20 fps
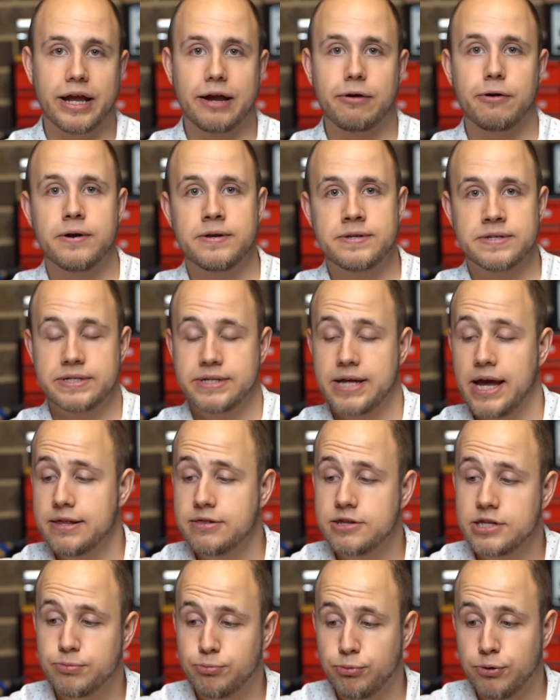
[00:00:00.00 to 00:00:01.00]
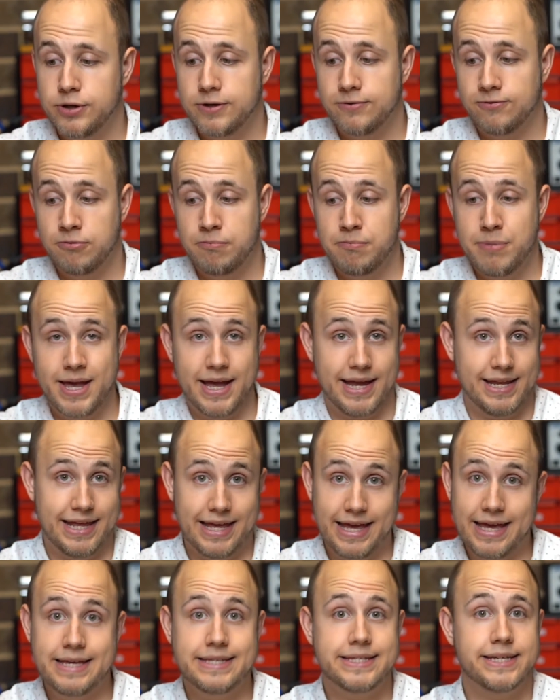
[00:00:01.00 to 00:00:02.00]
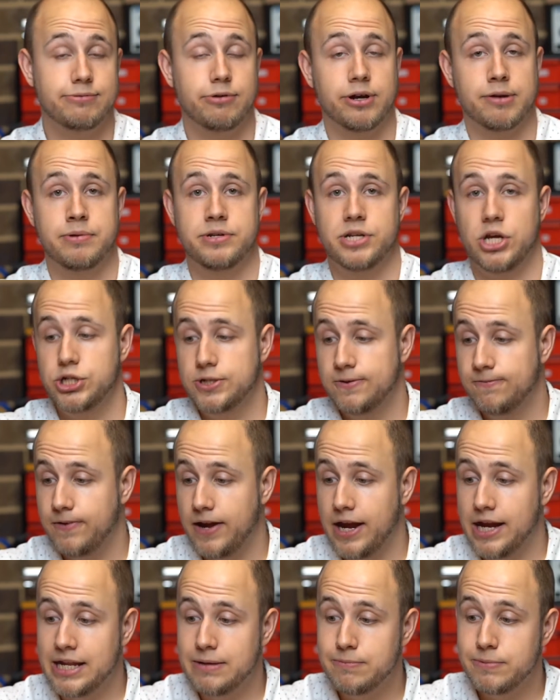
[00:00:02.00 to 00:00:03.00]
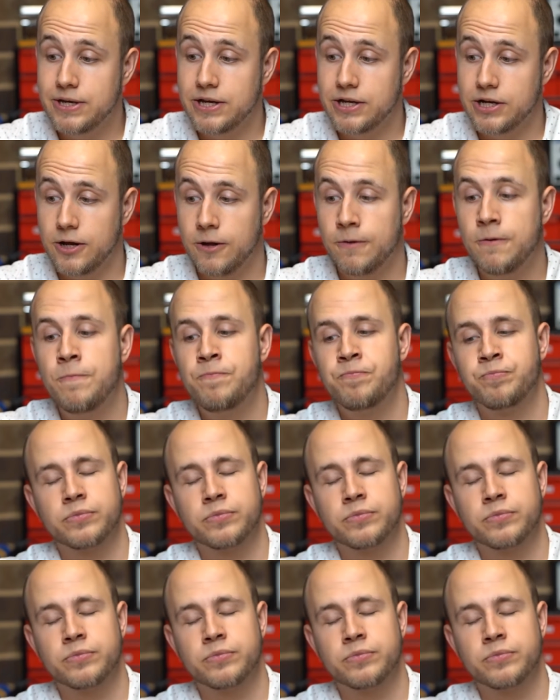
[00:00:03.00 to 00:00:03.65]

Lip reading: areas that take this printer from being an easy recommendation for any beginner